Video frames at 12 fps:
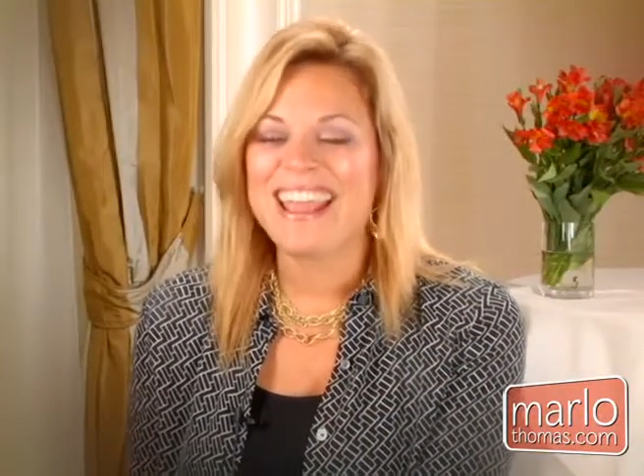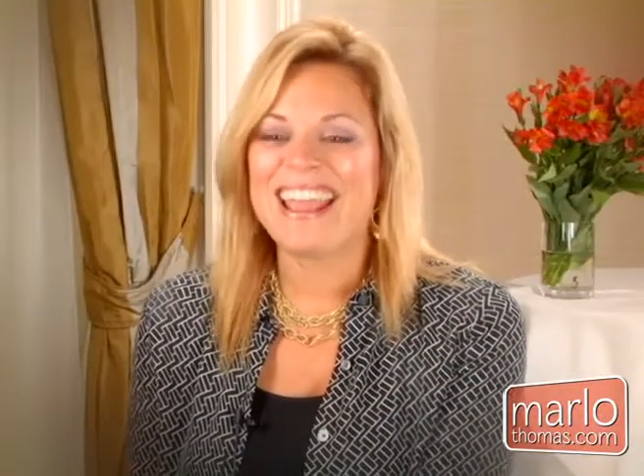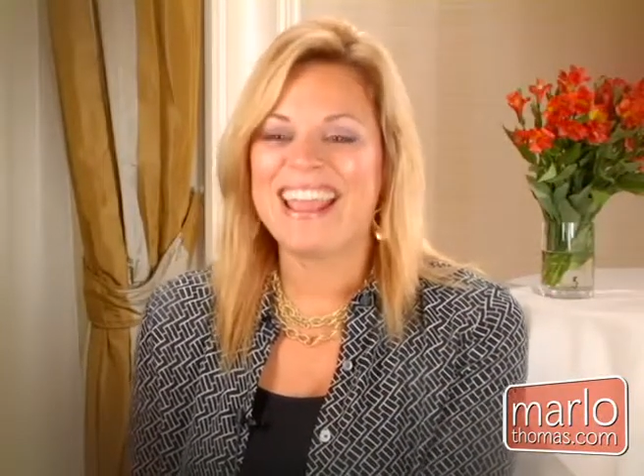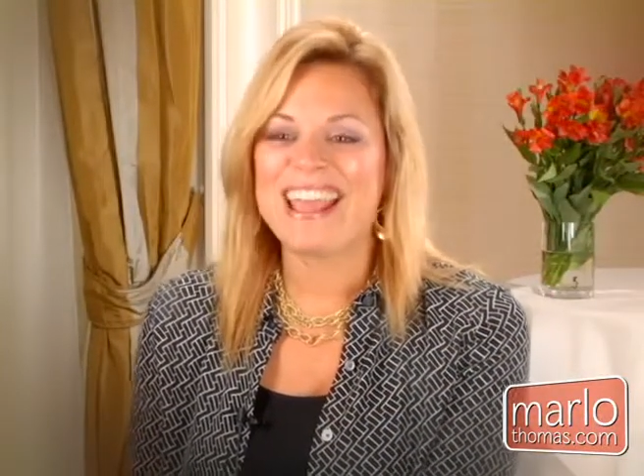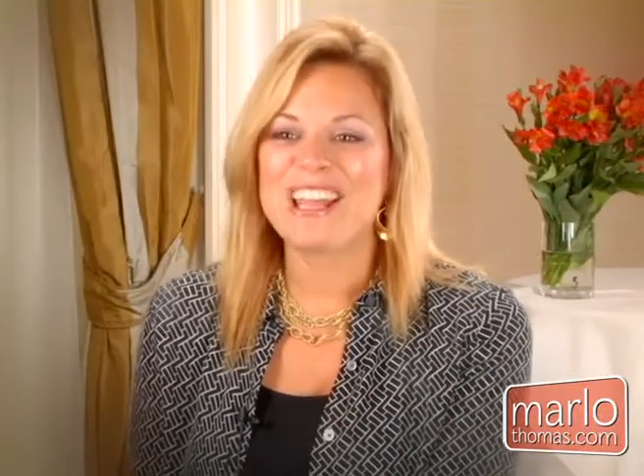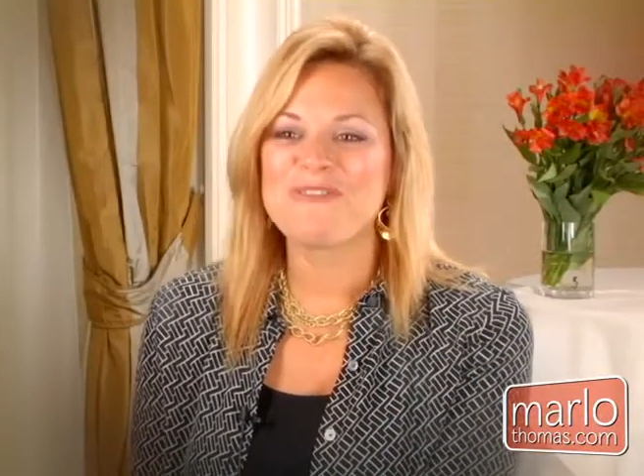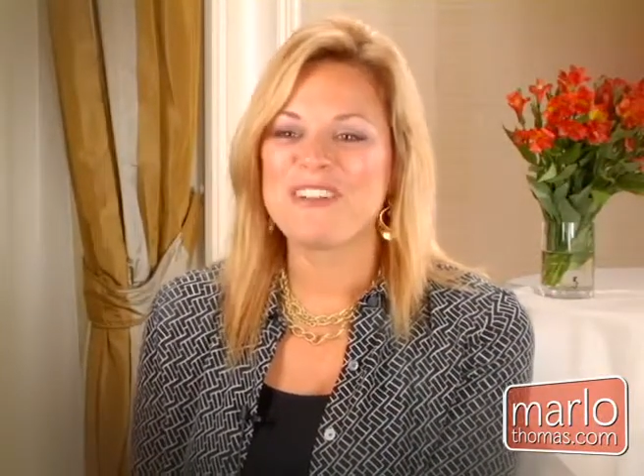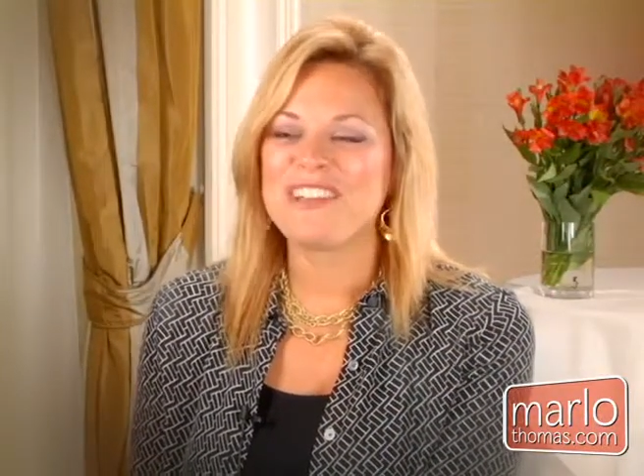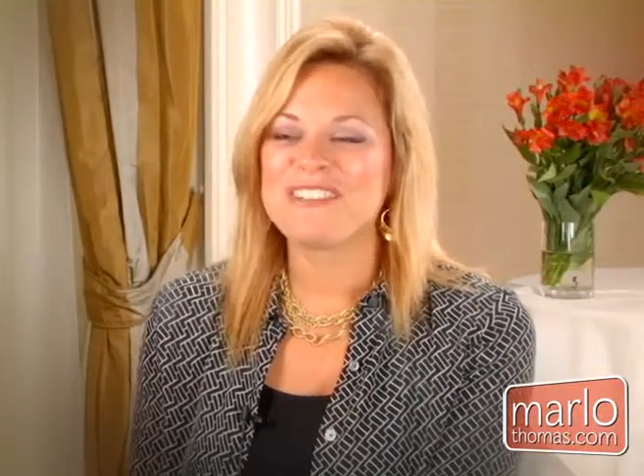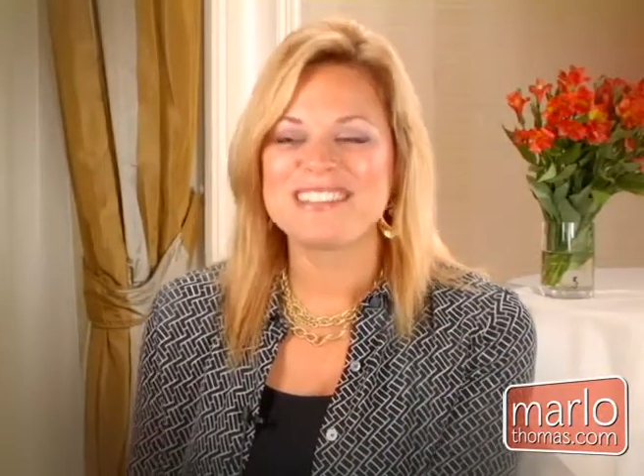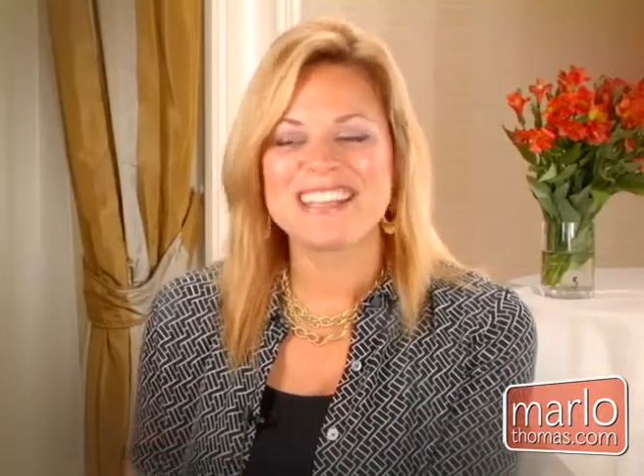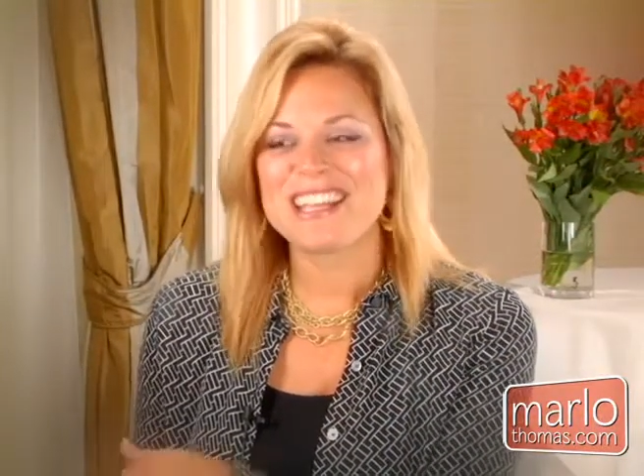and we
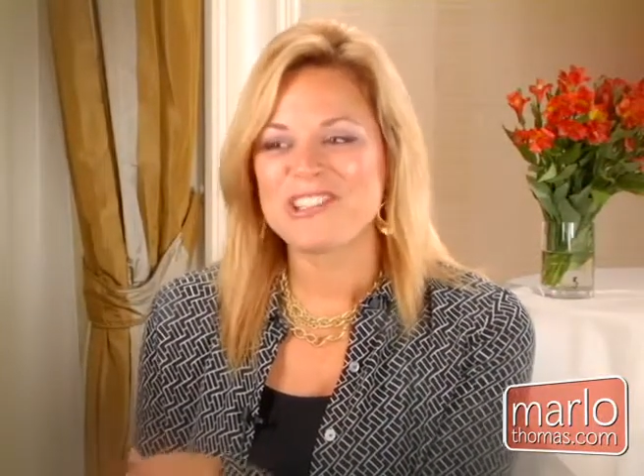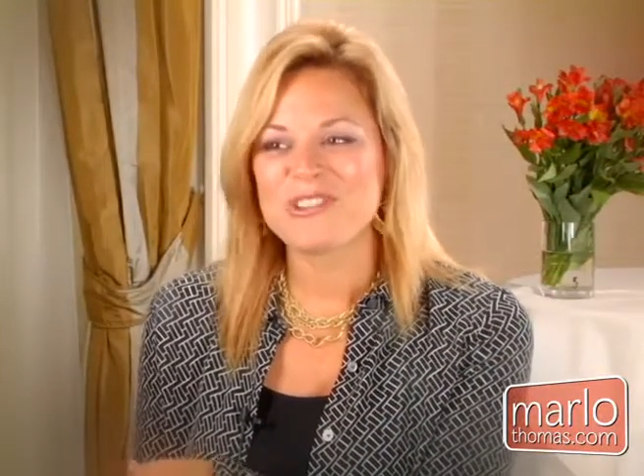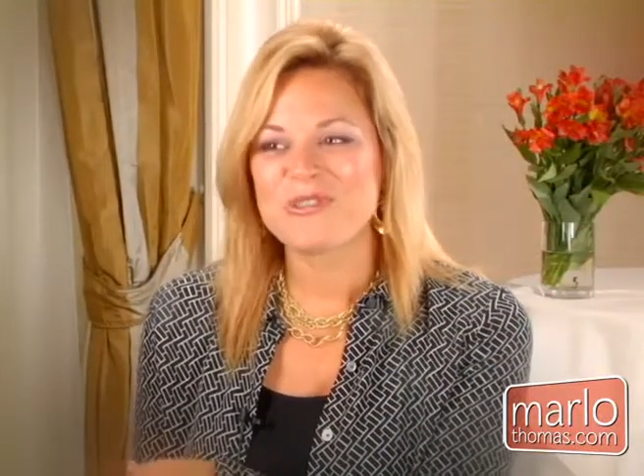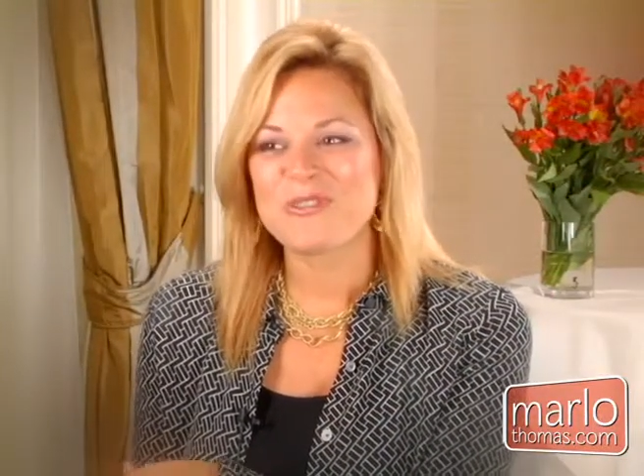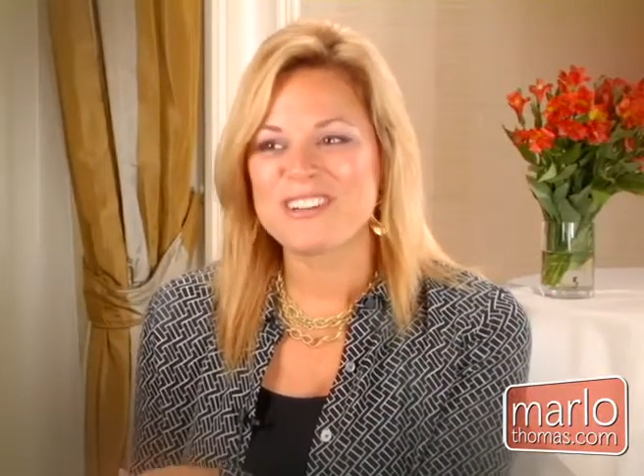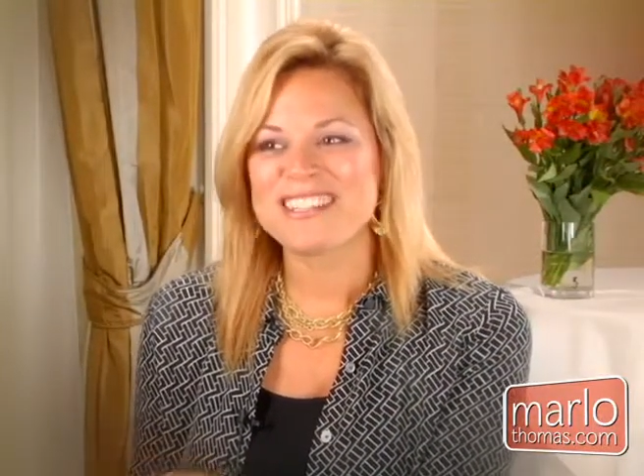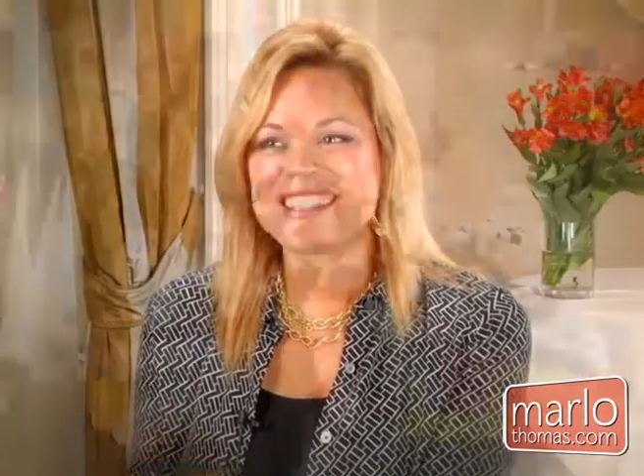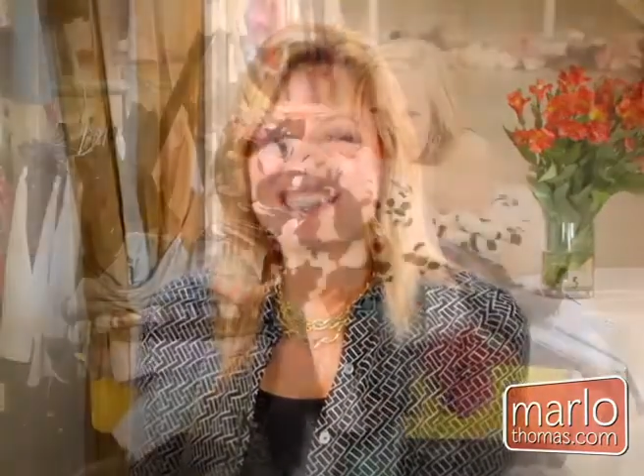used the kitchen drawers